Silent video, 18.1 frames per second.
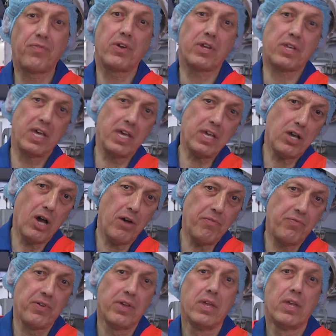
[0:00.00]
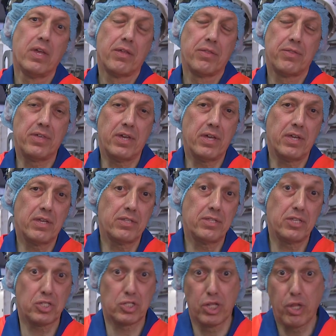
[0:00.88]
For a kick-off, the,
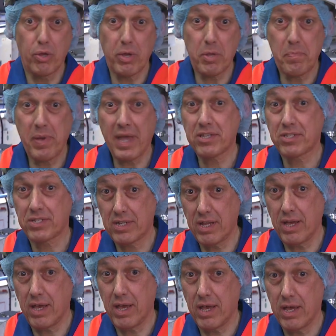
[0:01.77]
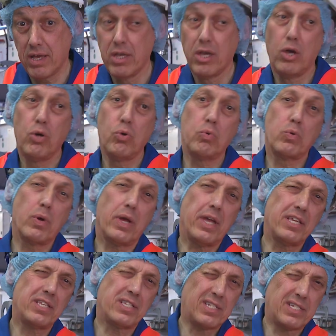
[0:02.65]
there's Louis Pasteur, who
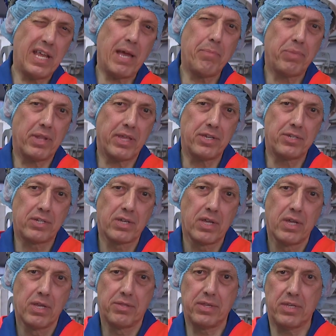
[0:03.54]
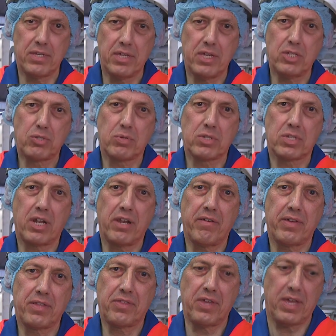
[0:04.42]
established that yeast was a
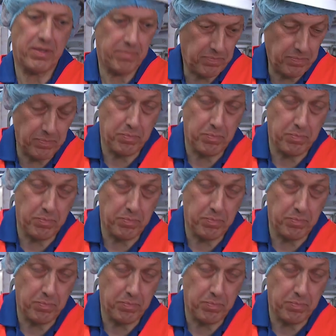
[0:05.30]
living thing.